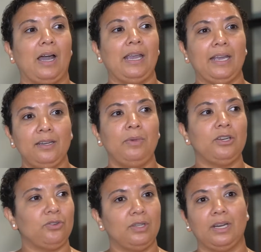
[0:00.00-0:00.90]
I had to make
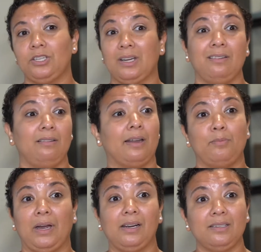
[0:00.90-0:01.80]
sure that it checked a lot of
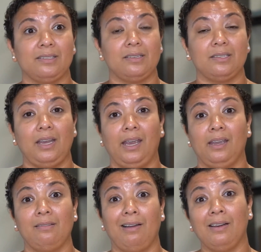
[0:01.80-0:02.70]
boxes,
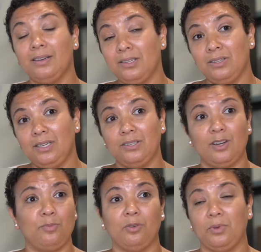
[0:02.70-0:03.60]
and honestly,
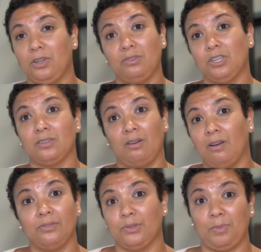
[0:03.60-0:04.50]
City Barbecue checked
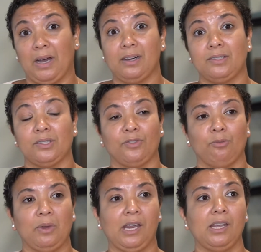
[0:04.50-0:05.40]
all those boxes for
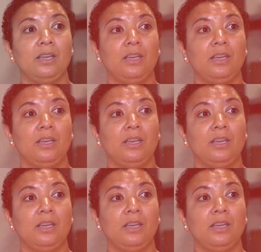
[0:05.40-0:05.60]
me.